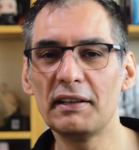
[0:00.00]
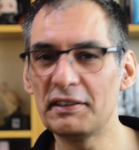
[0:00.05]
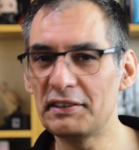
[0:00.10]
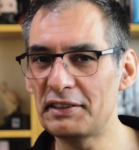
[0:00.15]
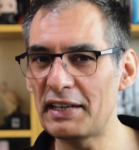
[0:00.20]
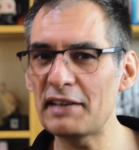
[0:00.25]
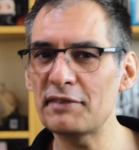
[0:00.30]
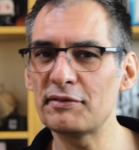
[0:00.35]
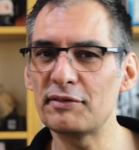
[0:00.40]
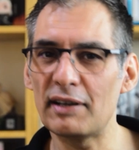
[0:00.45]

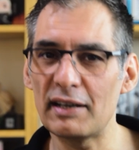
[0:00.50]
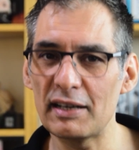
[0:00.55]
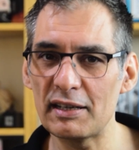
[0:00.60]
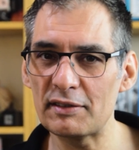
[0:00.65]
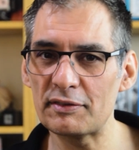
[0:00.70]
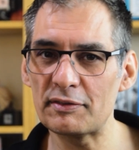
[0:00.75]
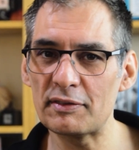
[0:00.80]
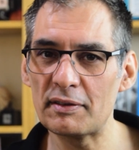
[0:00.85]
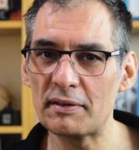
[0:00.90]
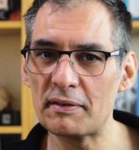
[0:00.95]
Day
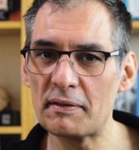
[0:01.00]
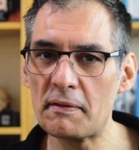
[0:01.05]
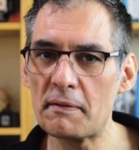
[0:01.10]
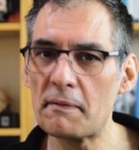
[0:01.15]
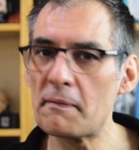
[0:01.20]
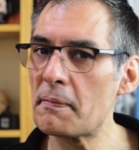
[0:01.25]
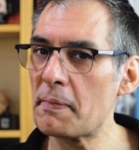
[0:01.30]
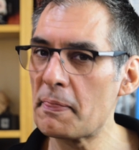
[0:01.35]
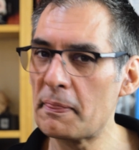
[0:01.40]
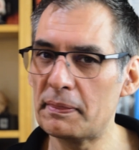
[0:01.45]
5.
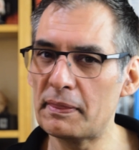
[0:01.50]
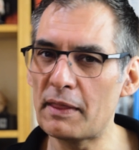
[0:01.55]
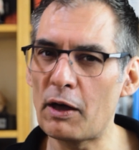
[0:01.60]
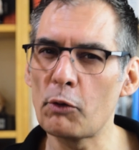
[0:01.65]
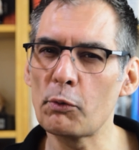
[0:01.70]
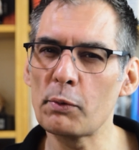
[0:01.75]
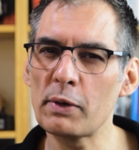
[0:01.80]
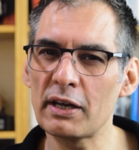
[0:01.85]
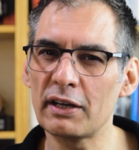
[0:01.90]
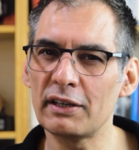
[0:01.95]
Now
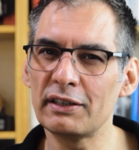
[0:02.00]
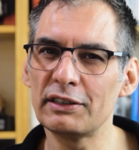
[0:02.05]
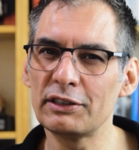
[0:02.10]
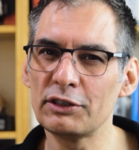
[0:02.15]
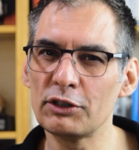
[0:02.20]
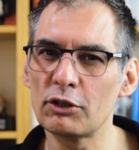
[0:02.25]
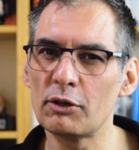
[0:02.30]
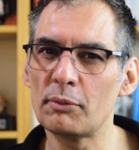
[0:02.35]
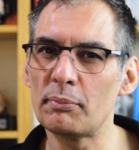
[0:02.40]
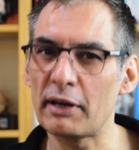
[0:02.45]
we are in
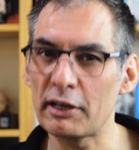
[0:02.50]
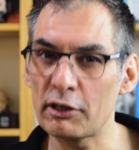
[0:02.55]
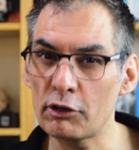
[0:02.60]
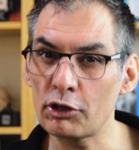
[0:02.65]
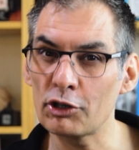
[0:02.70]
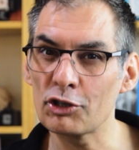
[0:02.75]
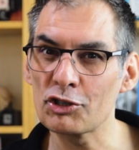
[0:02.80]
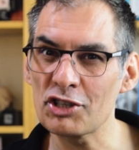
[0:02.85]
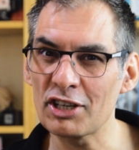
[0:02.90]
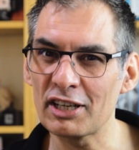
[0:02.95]
your
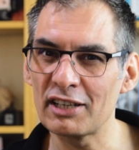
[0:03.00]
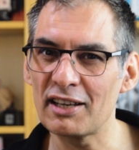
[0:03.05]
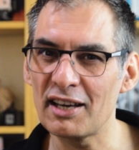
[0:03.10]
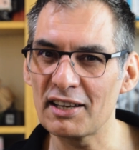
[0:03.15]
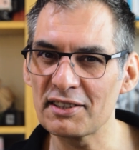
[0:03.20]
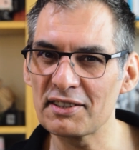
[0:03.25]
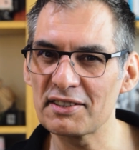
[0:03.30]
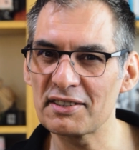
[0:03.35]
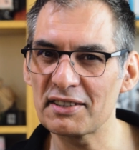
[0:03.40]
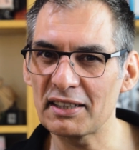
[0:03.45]
biology
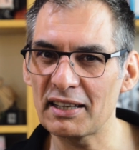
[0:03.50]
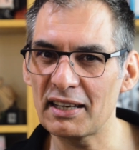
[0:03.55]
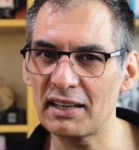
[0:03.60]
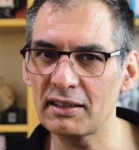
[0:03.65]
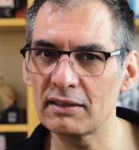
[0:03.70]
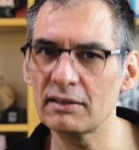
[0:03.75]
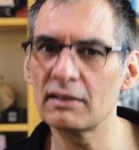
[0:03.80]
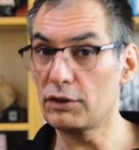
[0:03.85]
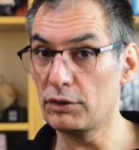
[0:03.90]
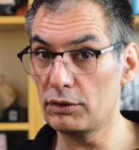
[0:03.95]
classes
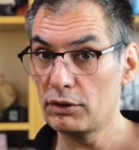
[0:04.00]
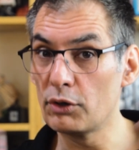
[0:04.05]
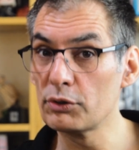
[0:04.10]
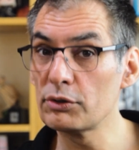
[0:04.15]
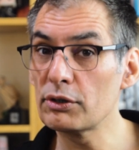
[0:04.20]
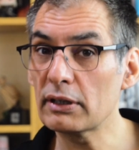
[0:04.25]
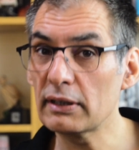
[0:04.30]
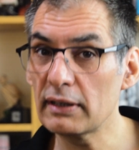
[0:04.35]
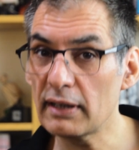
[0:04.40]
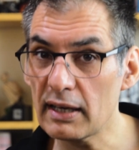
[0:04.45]
again. You know
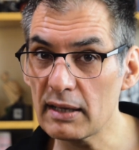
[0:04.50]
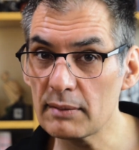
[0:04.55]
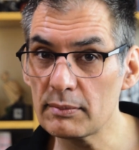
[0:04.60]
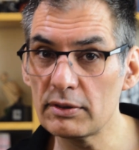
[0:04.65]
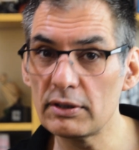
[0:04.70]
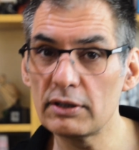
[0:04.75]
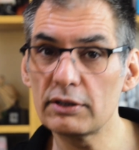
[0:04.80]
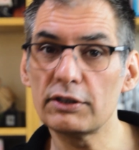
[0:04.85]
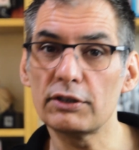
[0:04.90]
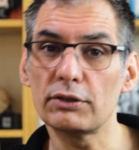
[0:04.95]
your
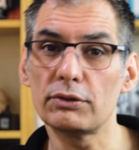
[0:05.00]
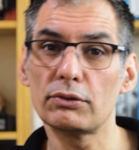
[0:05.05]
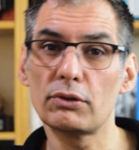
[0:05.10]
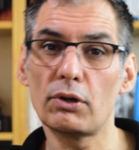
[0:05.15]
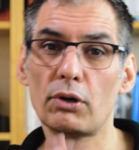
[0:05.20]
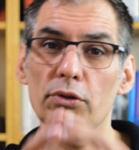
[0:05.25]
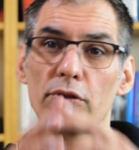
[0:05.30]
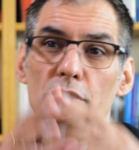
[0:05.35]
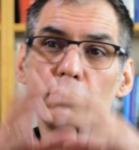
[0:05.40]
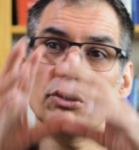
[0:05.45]
climate, you
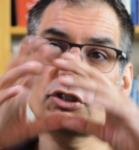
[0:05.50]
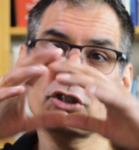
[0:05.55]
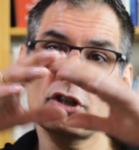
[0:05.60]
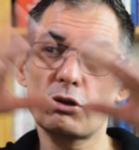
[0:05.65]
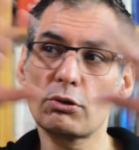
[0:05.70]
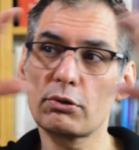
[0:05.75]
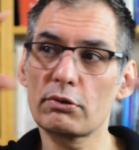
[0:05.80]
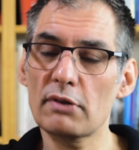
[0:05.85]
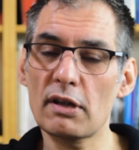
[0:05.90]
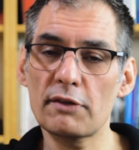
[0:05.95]
know your
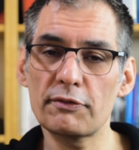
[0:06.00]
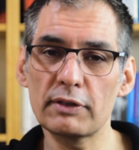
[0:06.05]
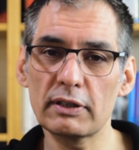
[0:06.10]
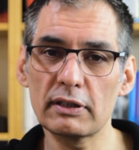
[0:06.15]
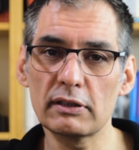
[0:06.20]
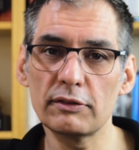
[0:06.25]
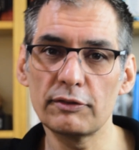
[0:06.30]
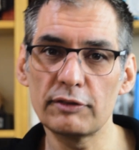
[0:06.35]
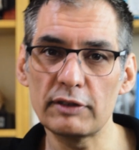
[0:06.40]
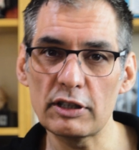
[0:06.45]

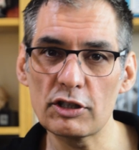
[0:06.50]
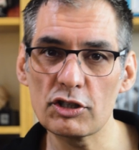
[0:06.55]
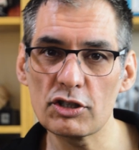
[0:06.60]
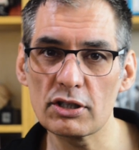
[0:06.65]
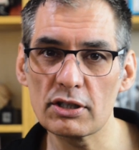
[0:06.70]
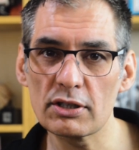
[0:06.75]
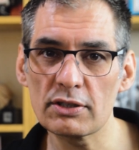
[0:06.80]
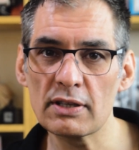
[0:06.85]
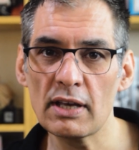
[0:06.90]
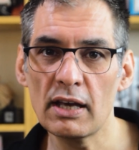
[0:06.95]
geographical
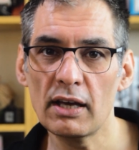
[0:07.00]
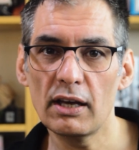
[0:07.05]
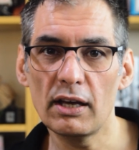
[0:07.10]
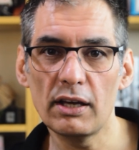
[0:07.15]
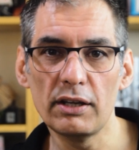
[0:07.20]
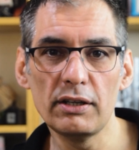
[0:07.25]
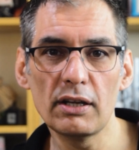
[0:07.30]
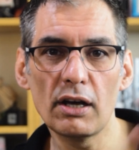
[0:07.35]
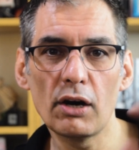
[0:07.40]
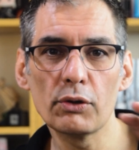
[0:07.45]
features,
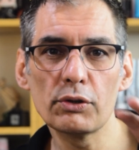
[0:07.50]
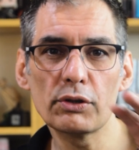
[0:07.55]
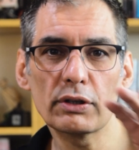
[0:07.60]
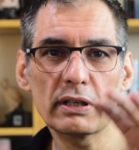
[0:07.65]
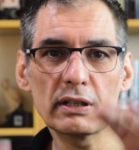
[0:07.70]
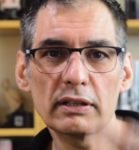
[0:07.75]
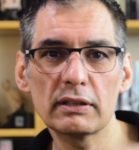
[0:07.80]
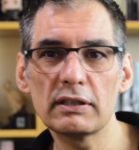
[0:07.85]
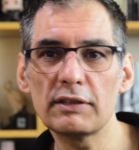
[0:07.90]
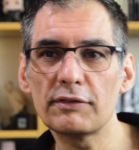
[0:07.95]
and now you
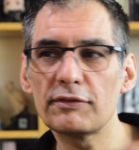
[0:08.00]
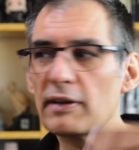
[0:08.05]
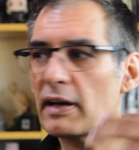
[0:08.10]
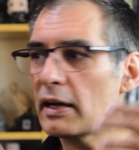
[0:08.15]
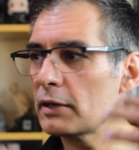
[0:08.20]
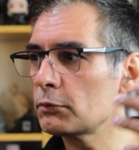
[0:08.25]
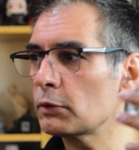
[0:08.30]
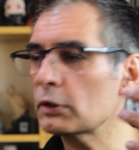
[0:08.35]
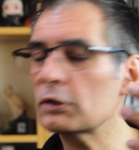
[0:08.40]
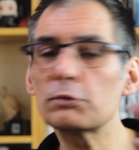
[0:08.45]
can
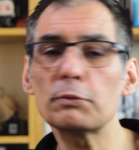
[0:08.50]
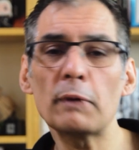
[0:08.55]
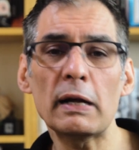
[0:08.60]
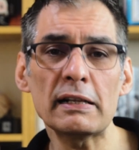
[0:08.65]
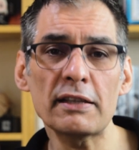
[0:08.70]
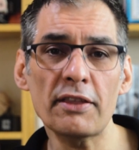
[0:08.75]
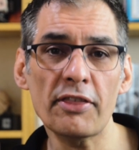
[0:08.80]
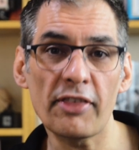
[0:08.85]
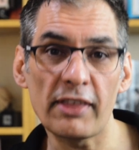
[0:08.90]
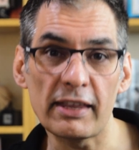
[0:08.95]
define what
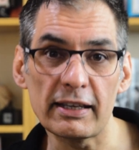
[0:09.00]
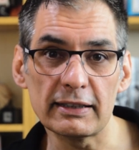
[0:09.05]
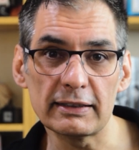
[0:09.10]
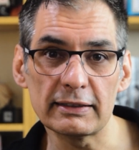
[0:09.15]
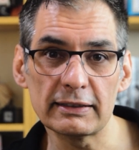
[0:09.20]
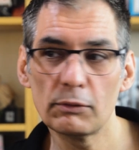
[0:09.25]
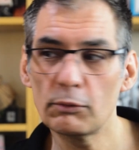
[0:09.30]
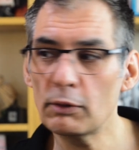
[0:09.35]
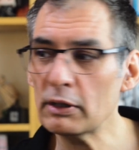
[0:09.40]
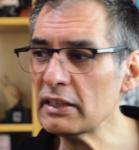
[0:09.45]
dwells there,
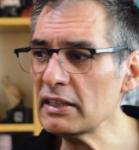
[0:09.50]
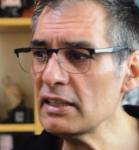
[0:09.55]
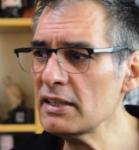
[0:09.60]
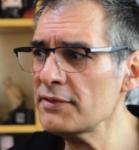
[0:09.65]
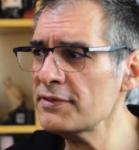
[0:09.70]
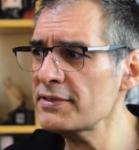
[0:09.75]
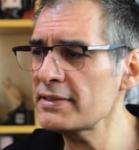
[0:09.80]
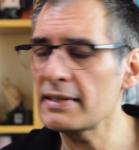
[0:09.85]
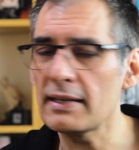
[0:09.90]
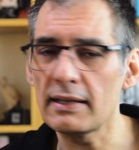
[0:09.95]
what
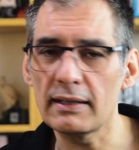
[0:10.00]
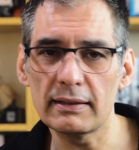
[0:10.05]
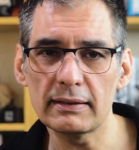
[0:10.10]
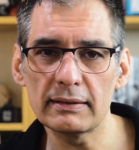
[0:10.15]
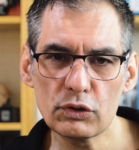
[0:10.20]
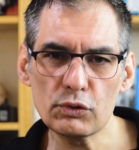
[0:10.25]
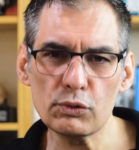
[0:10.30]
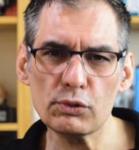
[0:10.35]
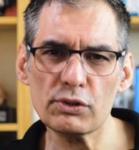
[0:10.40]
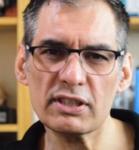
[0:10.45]
lives there.
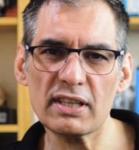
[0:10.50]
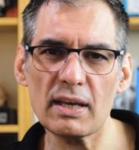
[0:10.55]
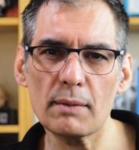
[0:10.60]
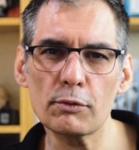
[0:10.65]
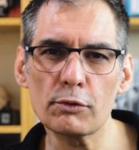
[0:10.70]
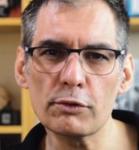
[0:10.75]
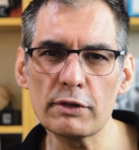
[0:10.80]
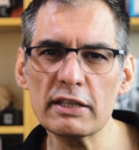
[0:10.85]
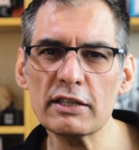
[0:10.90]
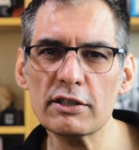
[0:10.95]
Do
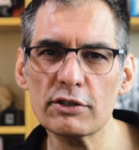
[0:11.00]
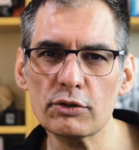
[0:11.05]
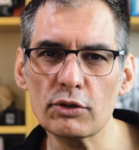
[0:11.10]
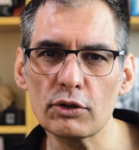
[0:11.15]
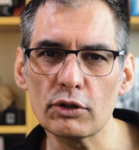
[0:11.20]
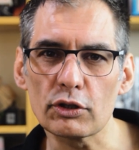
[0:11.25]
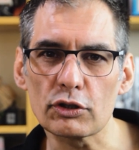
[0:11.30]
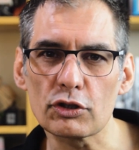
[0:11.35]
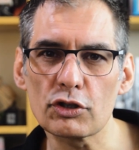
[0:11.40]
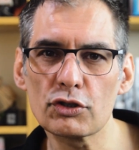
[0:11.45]
some
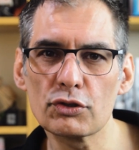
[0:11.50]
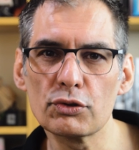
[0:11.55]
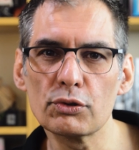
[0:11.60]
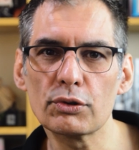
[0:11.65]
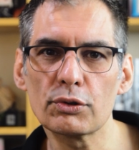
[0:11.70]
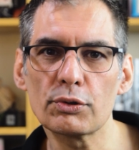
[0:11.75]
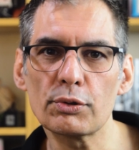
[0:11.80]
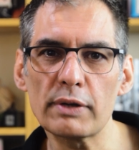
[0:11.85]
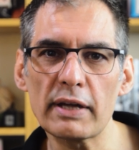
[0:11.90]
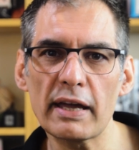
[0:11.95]
research to
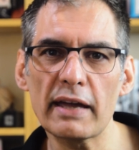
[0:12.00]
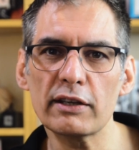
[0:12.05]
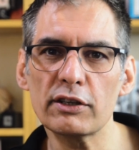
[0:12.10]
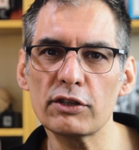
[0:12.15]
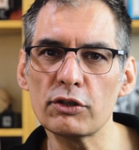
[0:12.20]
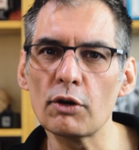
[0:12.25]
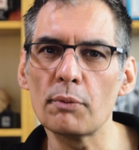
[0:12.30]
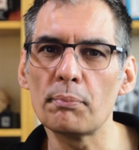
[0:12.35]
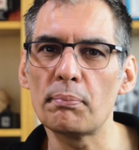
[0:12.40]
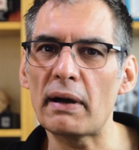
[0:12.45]

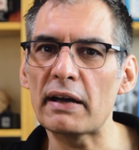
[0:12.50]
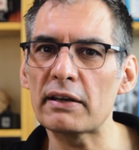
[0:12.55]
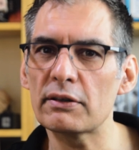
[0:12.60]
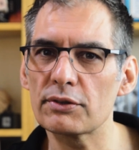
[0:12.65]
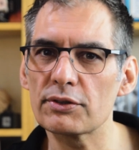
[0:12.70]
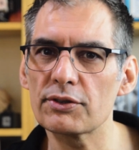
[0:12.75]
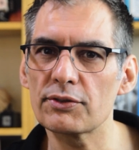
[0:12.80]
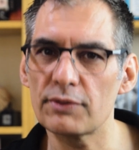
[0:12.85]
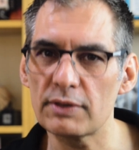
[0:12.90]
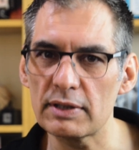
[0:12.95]
create your
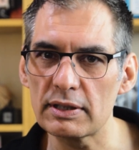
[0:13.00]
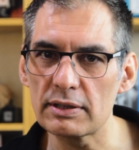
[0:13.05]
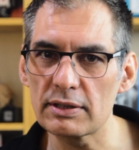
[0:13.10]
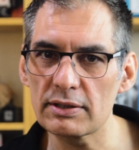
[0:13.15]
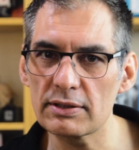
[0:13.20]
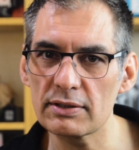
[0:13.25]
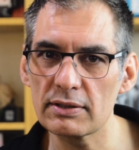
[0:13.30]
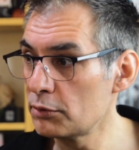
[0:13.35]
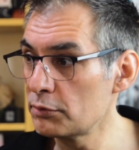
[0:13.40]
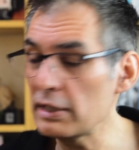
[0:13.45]

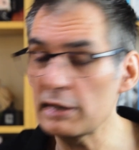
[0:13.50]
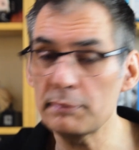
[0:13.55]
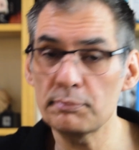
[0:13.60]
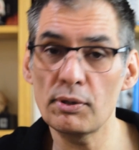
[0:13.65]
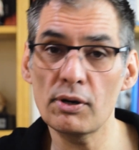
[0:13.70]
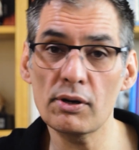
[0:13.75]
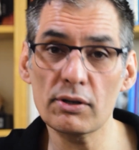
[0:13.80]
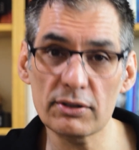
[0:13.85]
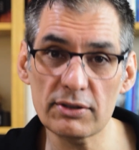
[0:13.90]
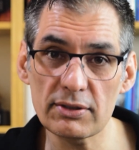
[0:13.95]
biospheres. Read
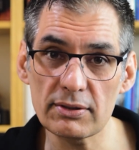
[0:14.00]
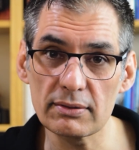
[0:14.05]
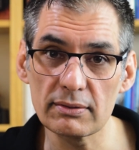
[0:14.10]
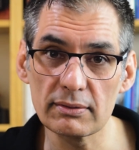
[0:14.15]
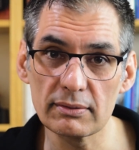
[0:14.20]
books.